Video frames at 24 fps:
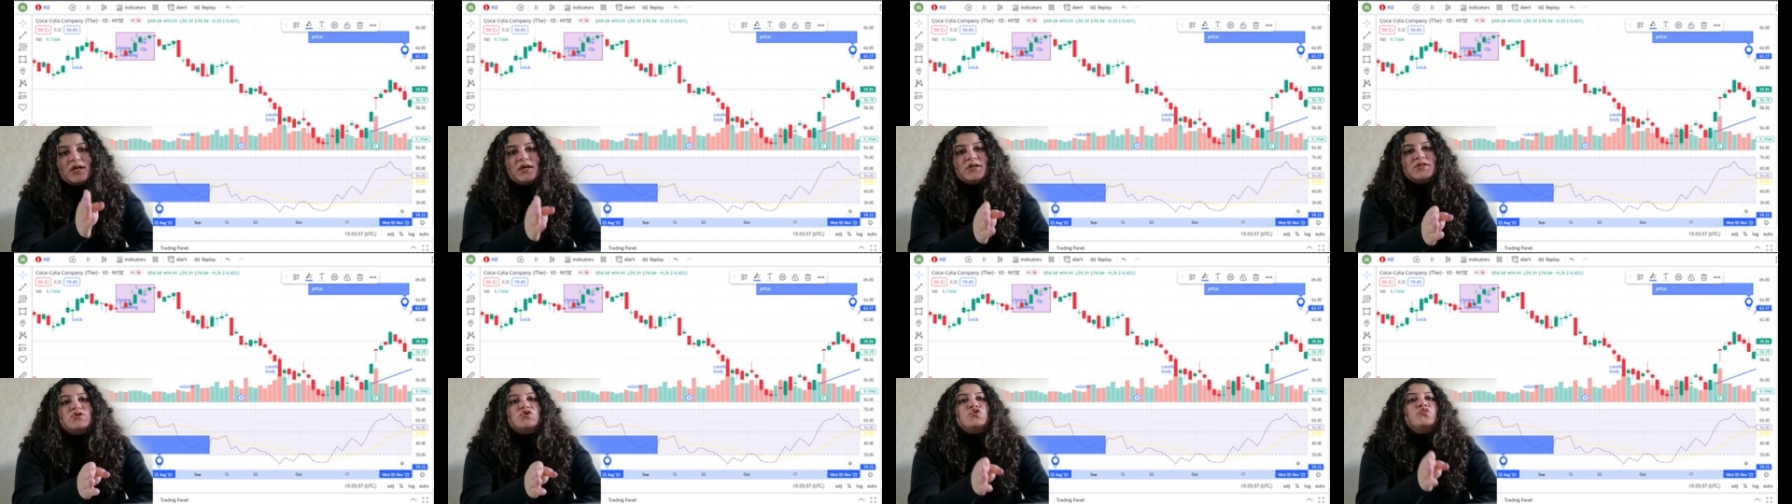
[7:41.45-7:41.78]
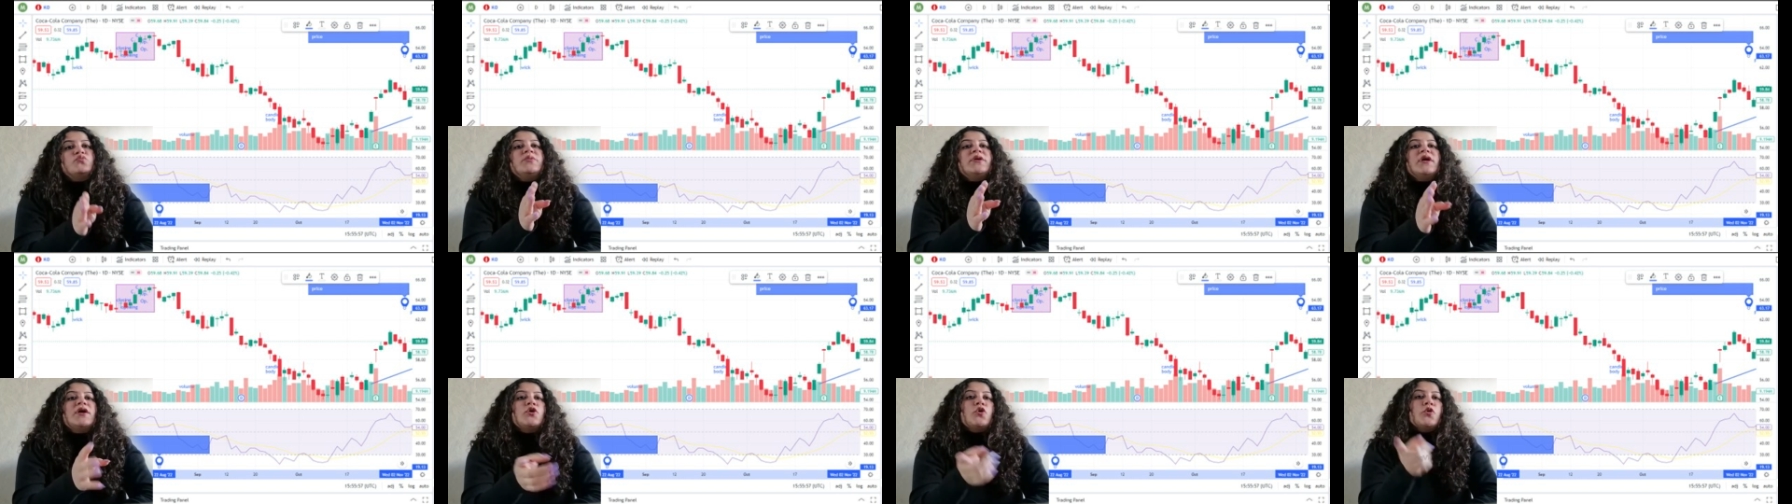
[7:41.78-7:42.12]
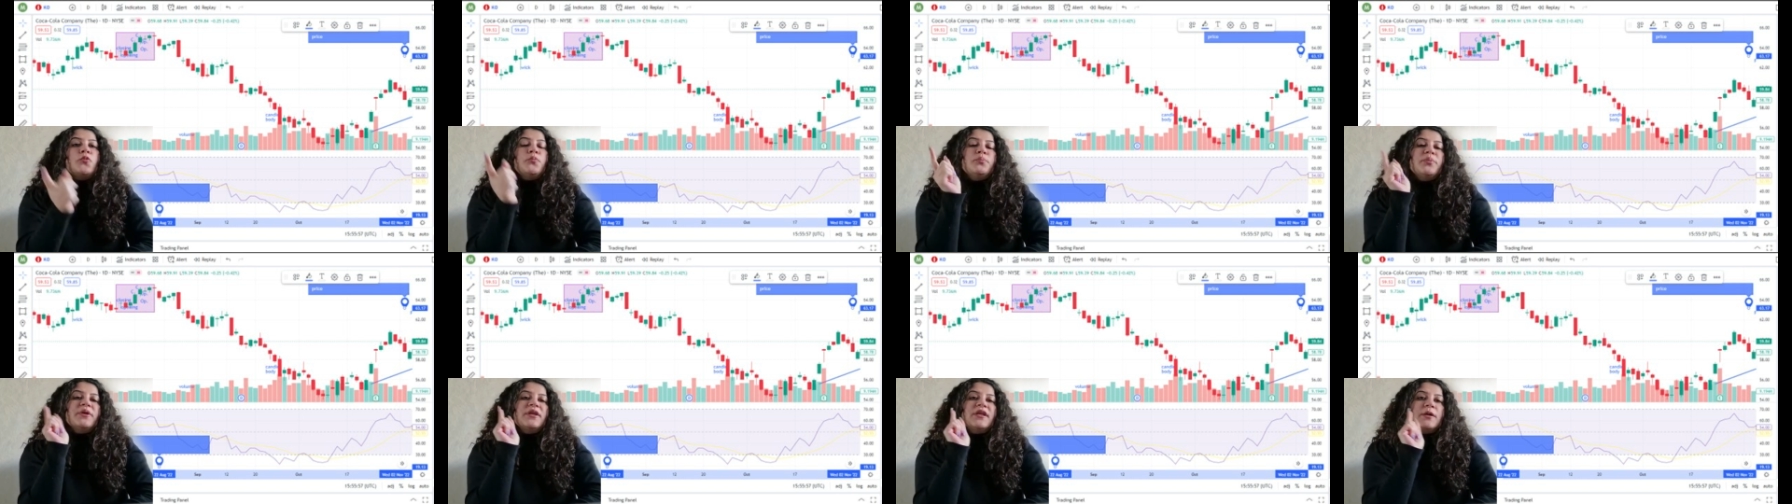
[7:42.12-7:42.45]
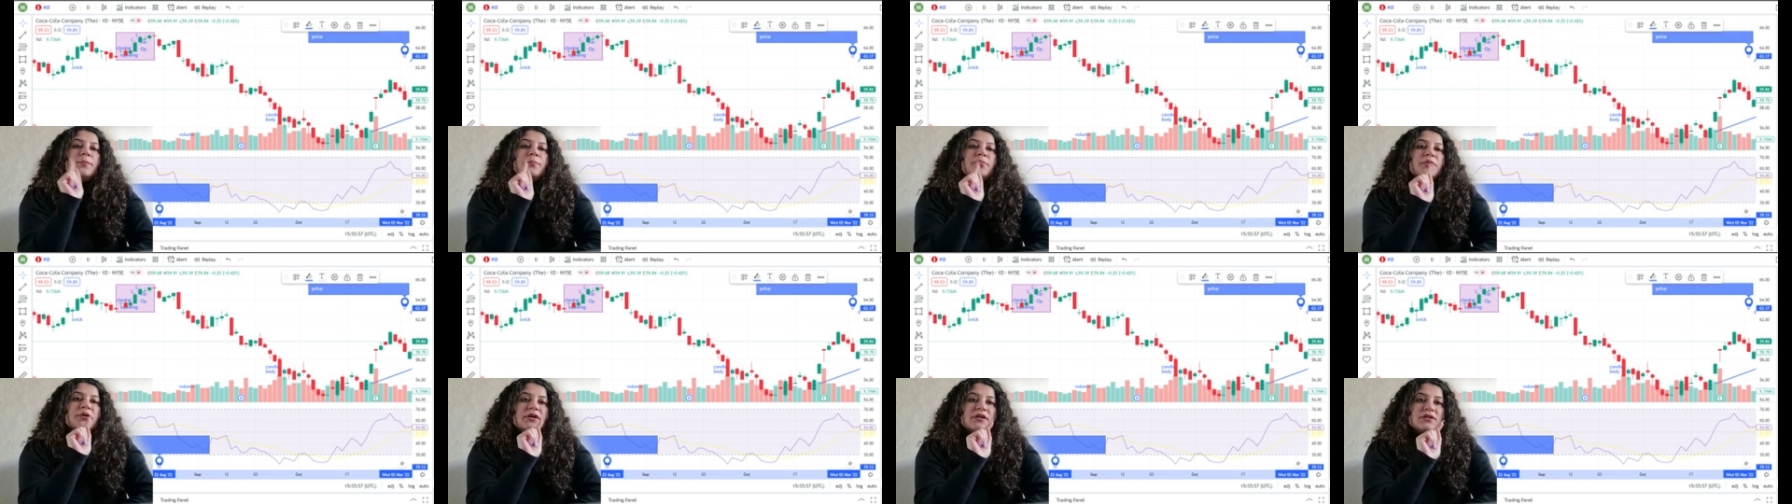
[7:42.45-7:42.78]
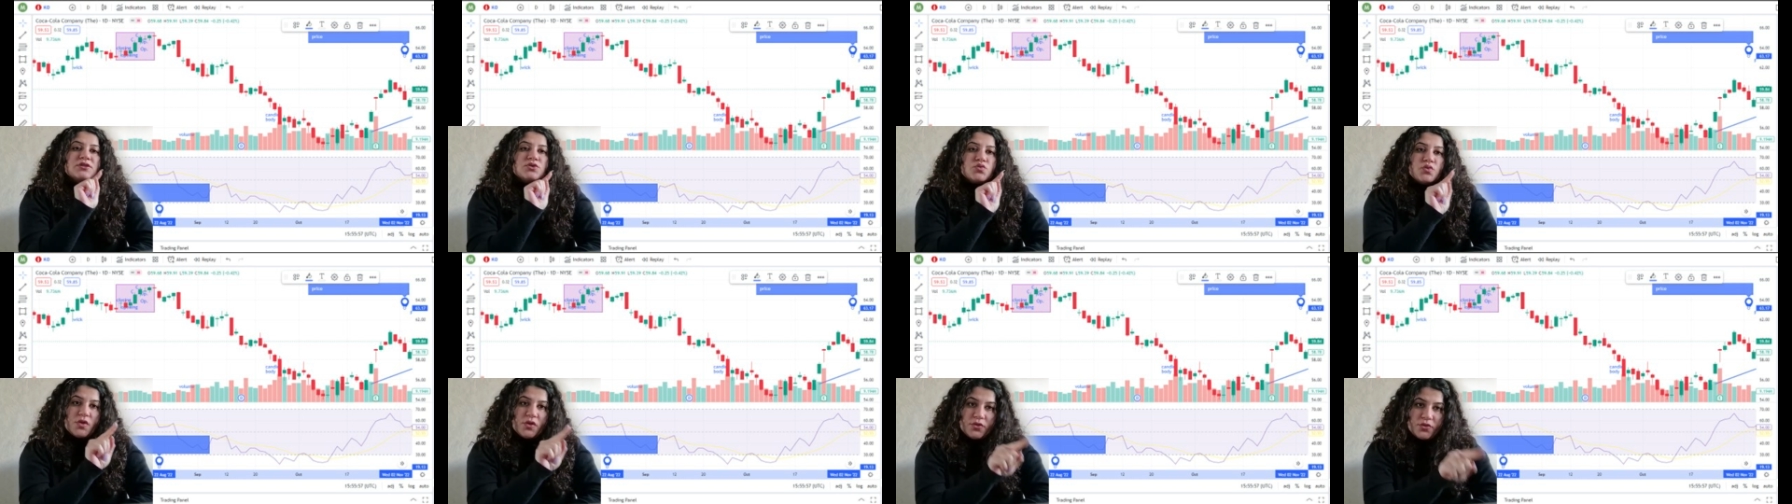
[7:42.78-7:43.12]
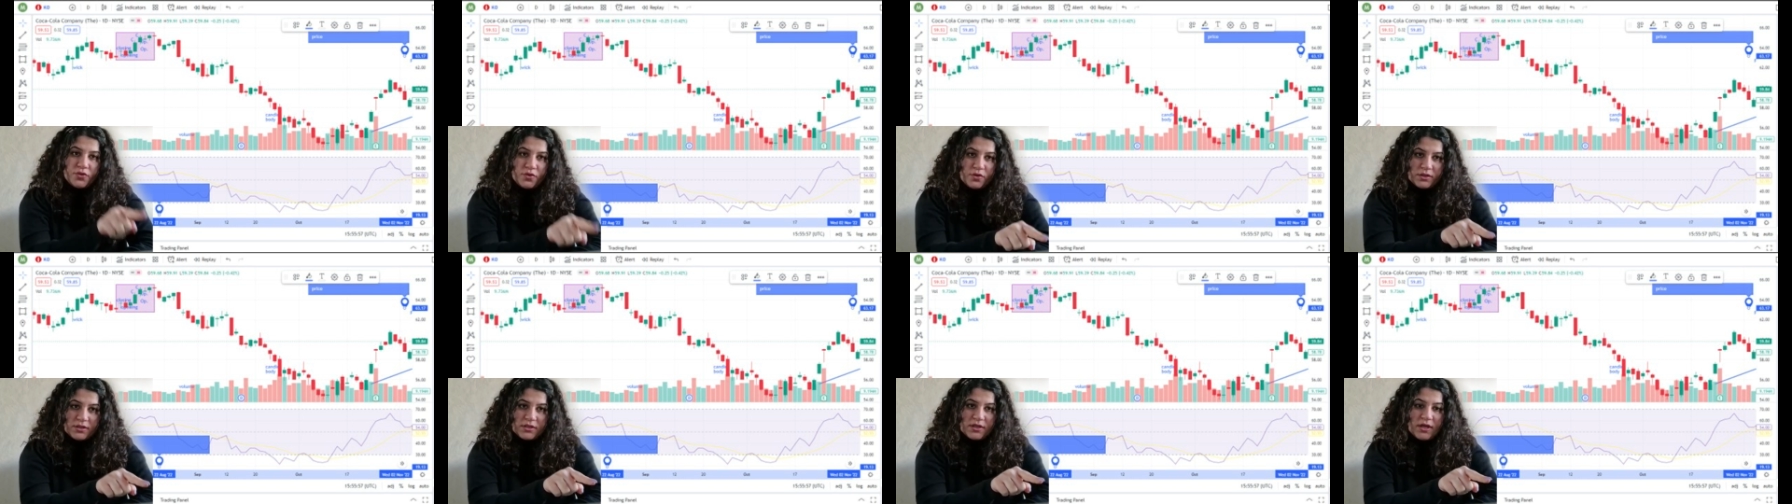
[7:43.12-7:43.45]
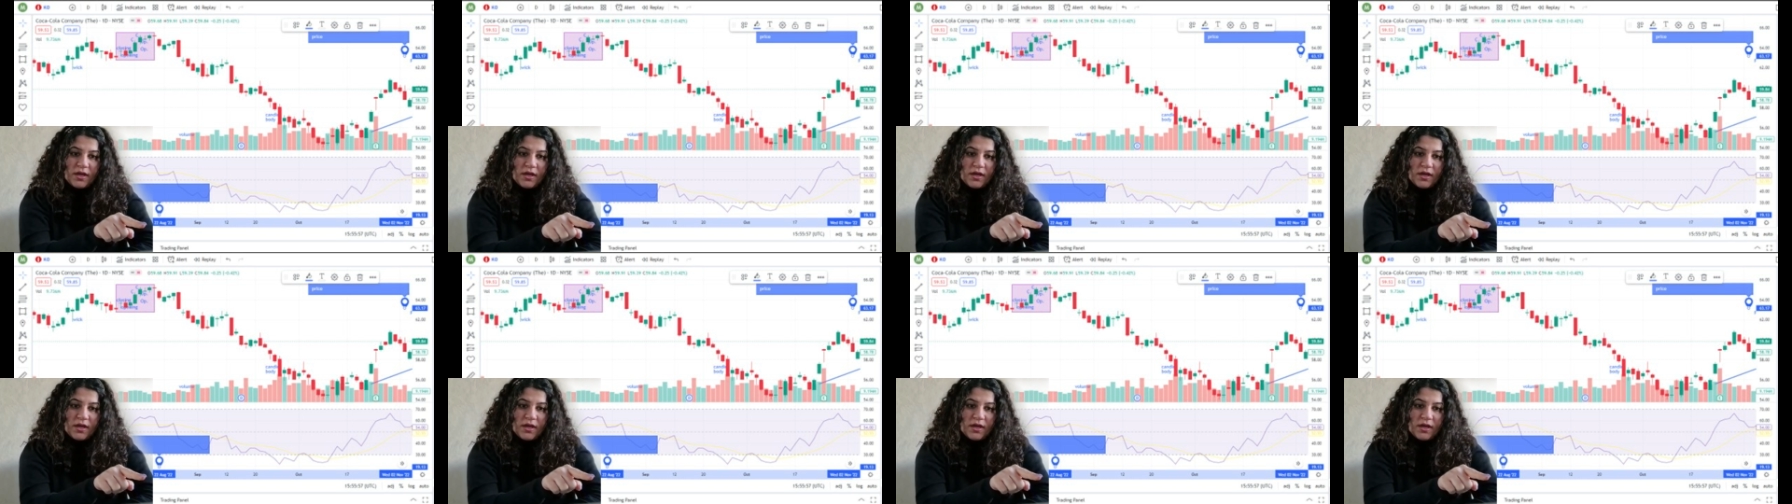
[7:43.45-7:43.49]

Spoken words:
has to be an opening price to the third